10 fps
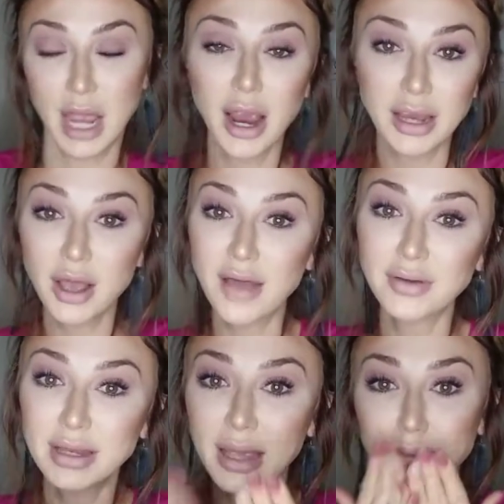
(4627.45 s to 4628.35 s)
All right. Y'all have
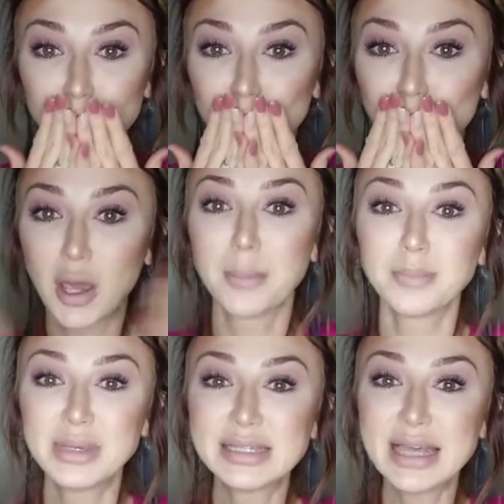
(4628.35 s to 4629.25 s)
a good night.
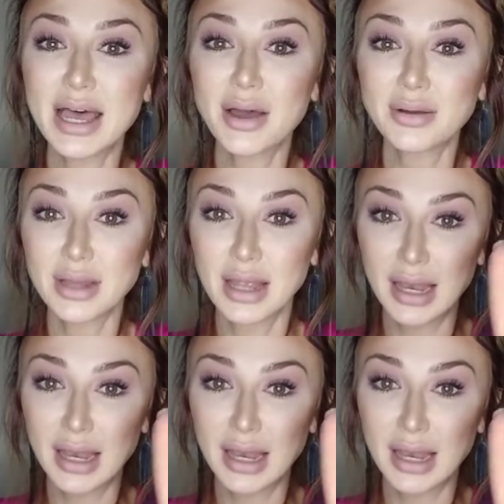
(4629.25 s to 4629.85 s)
Peace out.